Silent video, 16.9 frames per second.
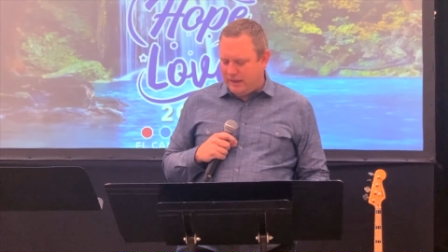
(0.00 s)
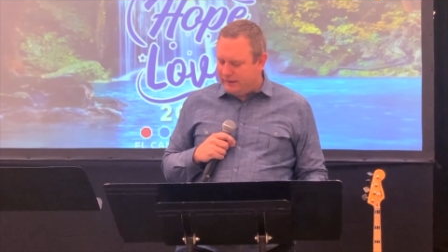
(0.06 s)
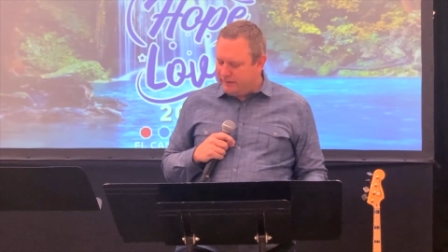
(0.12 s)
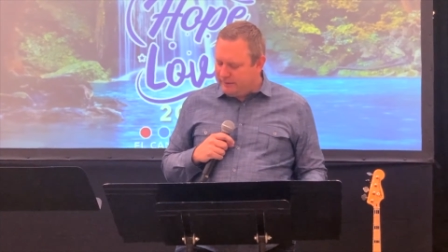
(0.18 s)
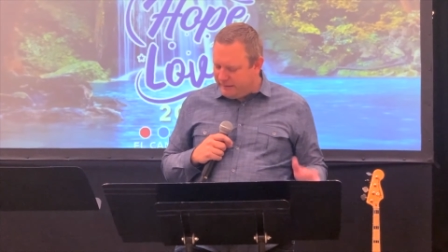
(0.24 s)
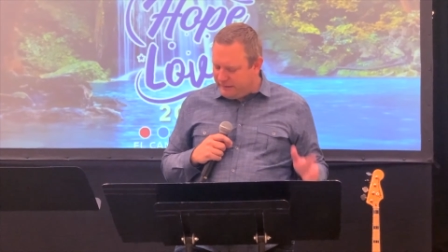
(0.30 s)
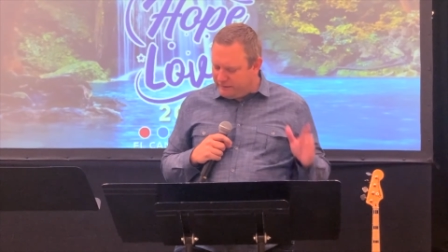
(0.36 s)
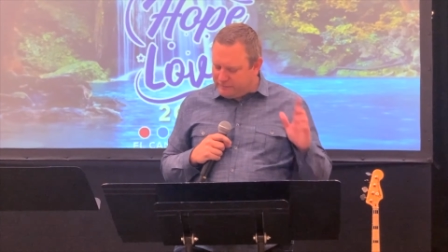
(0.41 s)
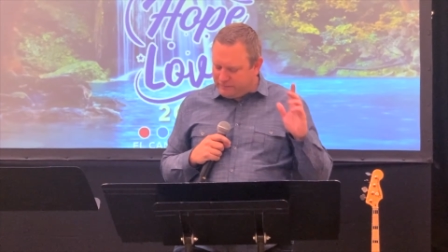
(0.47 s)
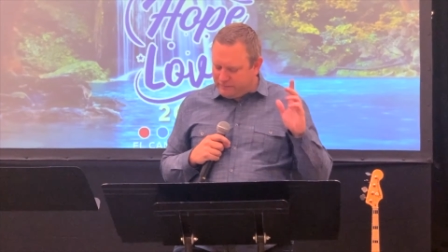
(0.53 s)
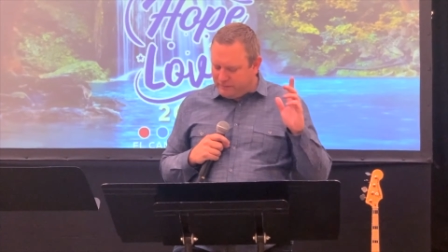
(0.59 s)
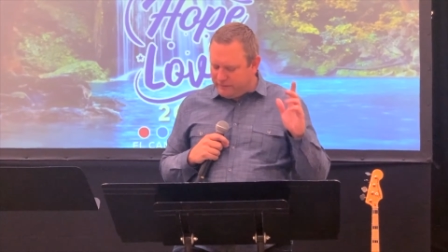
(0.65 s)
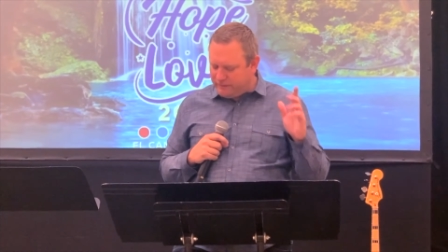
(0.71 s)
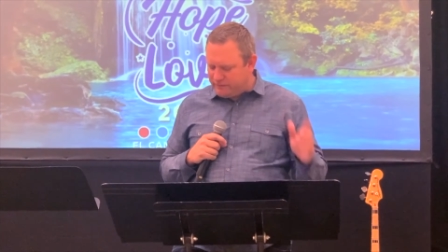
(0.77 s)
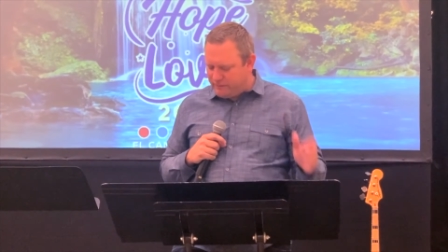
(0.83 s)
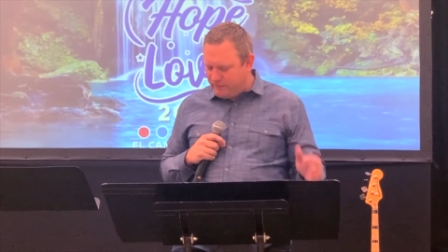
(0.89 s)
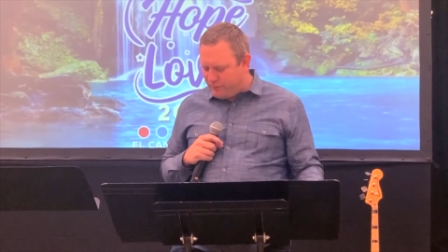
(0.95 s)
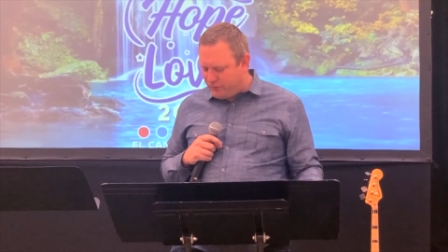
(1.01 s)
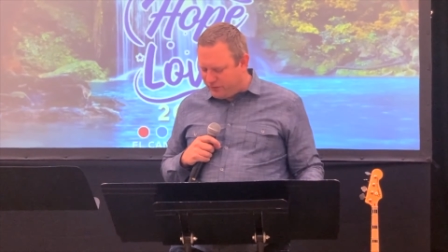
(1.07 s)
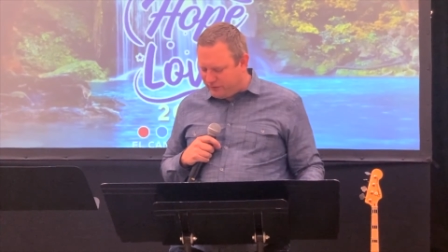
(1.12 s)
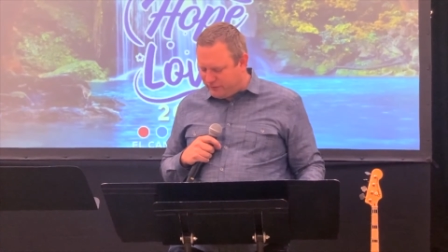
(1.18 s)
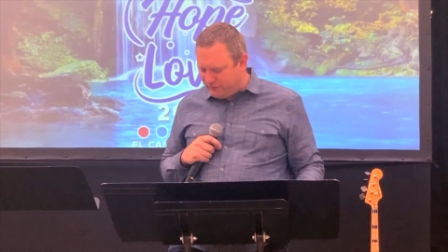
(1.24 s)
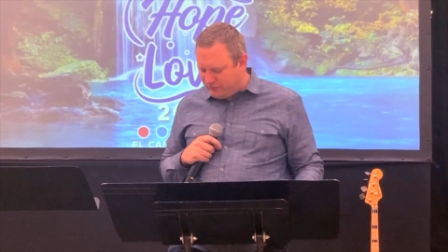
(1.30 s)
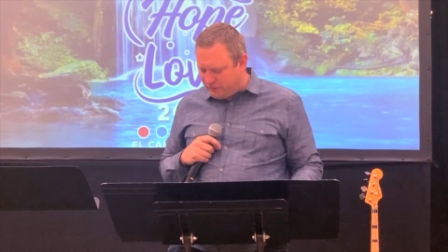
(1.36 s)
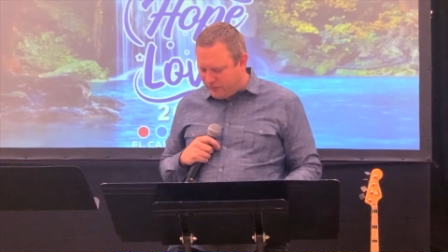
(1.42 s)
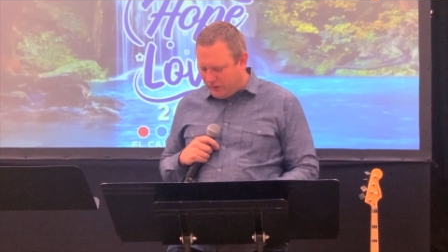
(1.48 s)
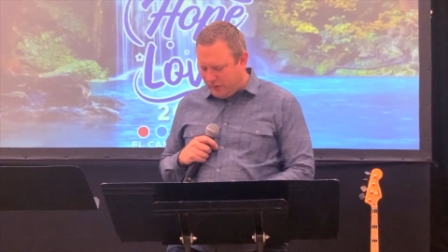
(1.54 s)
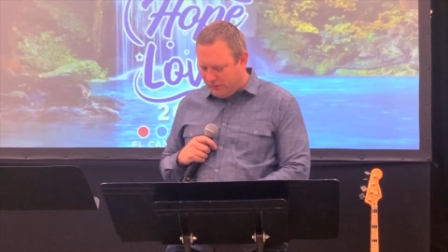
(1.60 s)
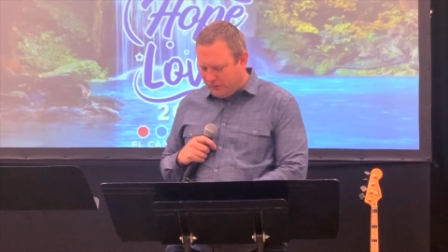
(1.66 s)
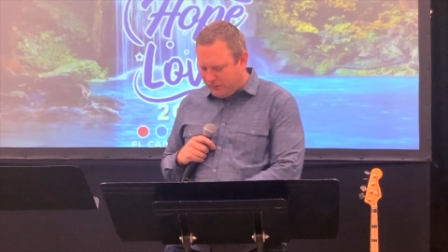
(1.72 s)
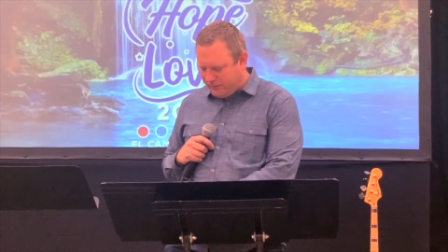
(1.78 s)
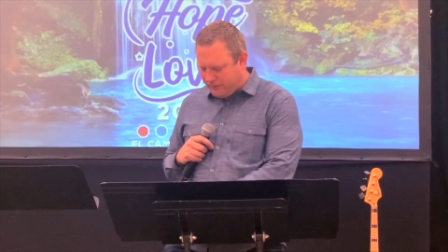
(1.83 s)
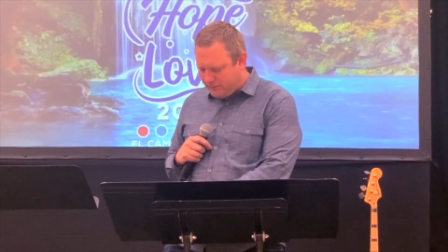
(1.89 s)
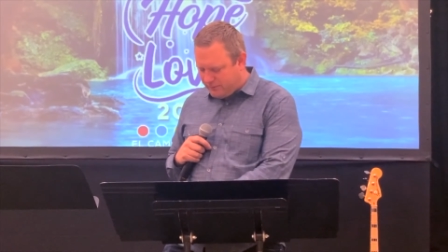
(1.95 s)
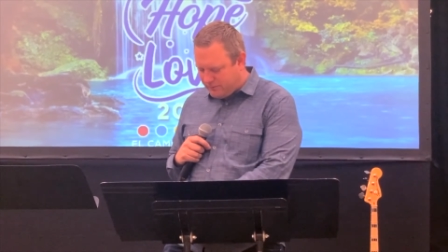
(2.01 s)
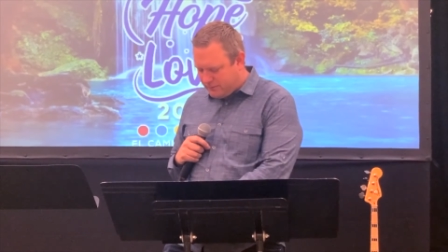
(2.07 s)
And it leads to this important truth.